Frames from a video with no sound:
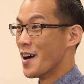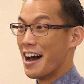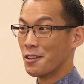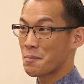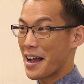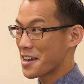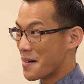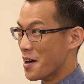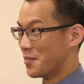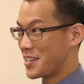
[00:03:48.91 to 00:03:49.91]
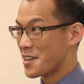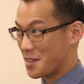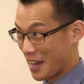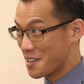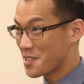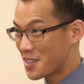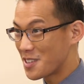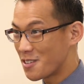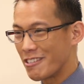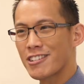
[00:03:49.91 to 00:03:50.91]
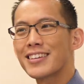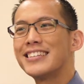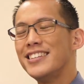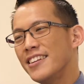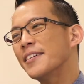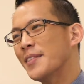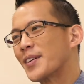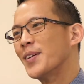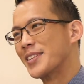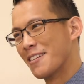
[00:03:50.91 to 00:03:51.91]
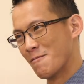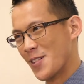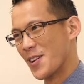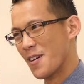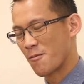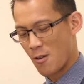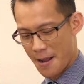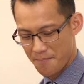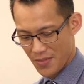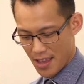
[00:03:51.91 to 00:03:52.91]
I look back at my old videos. I used to do it because I didn't know the content well enough, right?